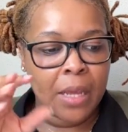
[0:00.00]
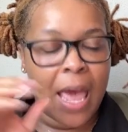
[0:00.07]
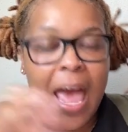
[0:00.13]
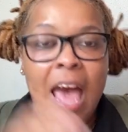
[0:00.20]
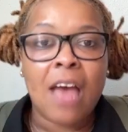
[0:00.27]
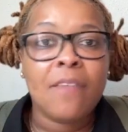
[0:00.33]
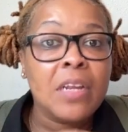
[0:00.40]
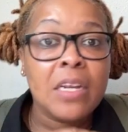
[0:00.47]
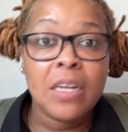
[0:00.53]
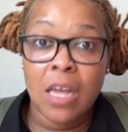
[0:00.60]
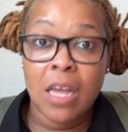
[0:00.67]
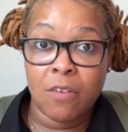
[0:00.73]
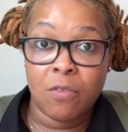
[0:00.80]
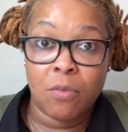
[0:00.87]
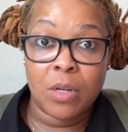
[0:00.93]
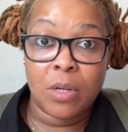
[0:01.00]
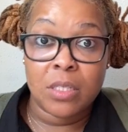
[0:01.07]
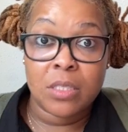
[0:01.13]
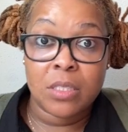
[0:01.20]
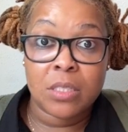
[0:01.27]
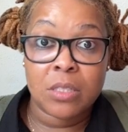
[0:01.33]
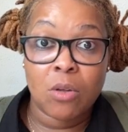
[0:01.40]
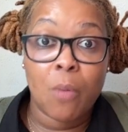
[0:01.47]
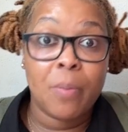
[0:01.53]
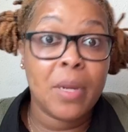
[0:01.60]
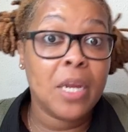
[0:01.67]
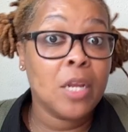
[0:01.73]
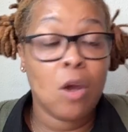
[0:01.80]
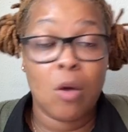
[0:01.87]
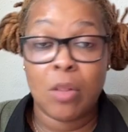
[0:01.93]
having loved ones or
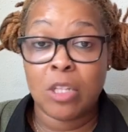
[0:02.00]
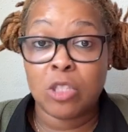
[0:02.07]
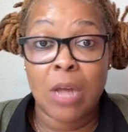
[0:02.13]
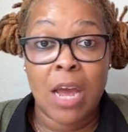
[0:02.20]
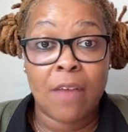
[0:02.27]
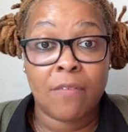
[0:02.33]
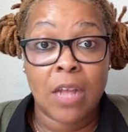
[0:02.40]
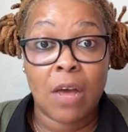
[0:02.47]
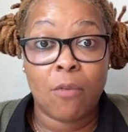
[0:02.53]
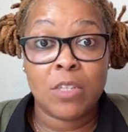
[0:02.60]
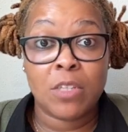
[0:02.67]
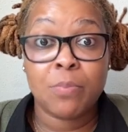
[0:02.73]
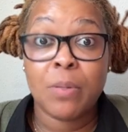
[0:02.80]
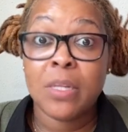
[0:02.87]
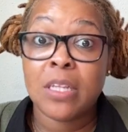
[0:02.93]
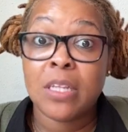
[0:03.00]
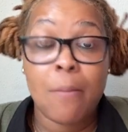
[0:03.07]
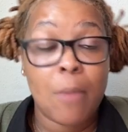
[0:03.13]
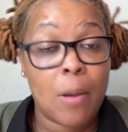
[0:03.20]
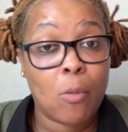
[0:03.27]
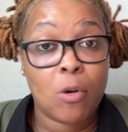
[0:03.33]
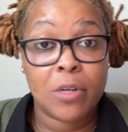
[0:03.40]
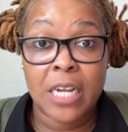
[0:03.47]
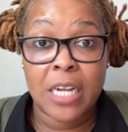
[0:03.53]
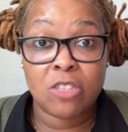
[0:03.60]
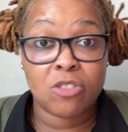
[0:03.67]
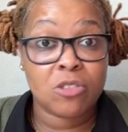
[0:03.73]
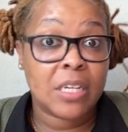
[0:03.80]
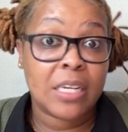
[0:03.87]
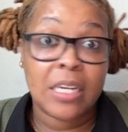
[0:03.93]
being known that you have loved ones put them in more
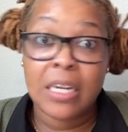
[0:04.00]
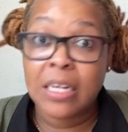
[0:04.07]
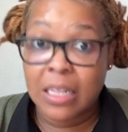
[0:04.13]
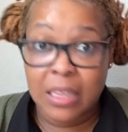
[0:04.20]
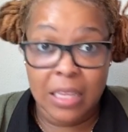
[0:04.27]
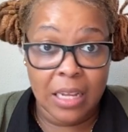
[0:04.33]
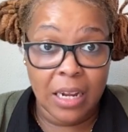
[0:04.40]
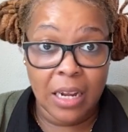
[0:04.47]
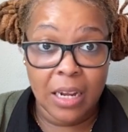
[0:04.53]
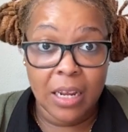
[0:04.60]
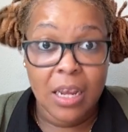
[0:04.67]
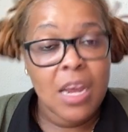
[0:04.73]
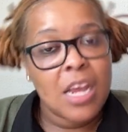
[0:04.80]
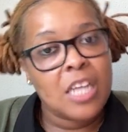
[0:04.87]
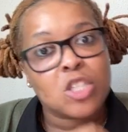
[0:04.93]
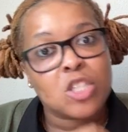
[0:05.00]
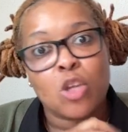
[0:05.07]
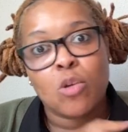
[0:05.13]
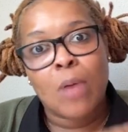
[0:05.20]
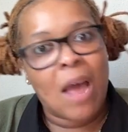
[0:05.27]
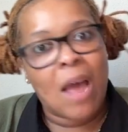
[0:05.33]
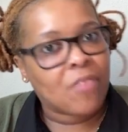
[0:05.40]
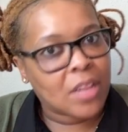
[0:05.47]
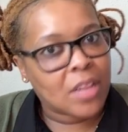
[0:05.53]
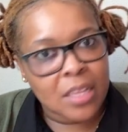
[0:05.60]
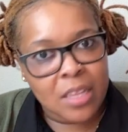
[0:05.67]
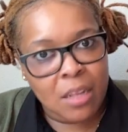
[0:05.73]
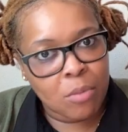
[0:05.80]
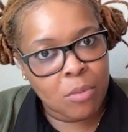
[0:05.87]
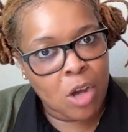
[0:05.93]
danger than anything, and so you have to
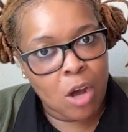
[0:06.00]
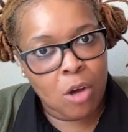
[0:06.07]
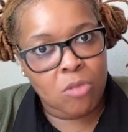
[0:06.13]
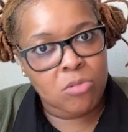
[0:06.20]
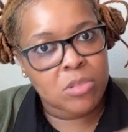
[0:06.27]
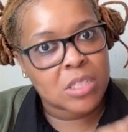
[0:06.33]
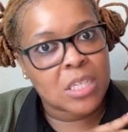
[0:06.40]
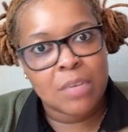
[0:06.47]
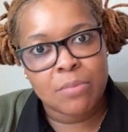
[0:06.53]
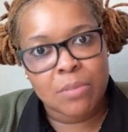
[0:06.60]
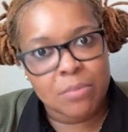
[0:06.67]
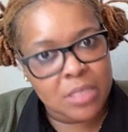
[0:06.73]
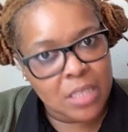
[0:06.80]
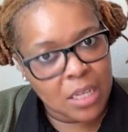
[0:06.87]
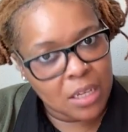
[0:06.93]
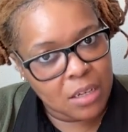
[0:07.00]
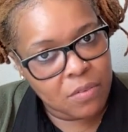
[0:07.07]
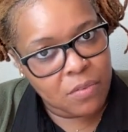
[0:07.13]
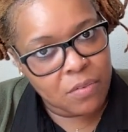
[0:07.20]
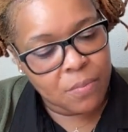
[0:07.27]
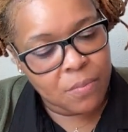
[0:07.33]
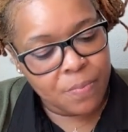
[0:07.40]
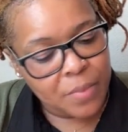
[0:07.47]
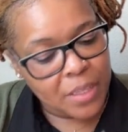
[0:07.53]
let them go to keep them safe.